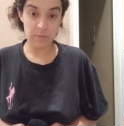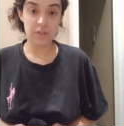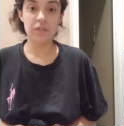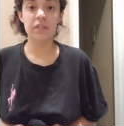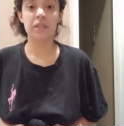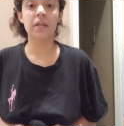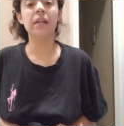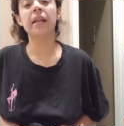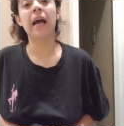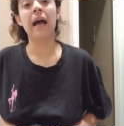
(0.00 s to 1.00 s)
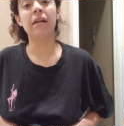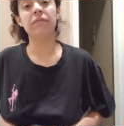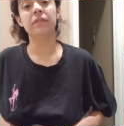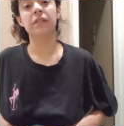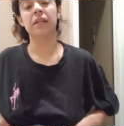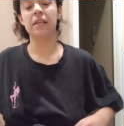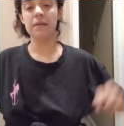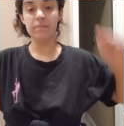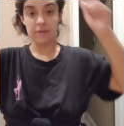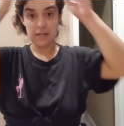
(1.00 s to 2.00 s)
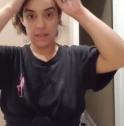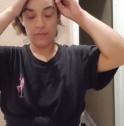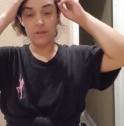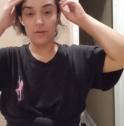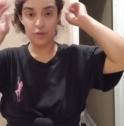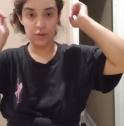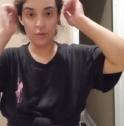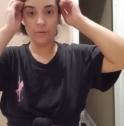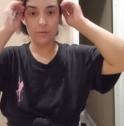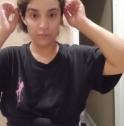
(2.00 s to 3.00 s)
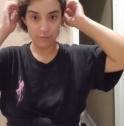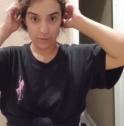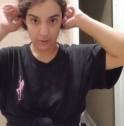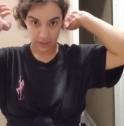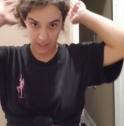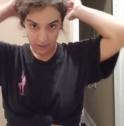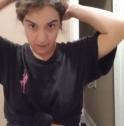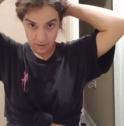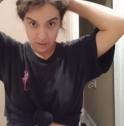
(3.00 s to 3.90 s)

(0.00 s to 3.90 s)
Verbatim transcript: but she's gonna have to keep it at the dude for like,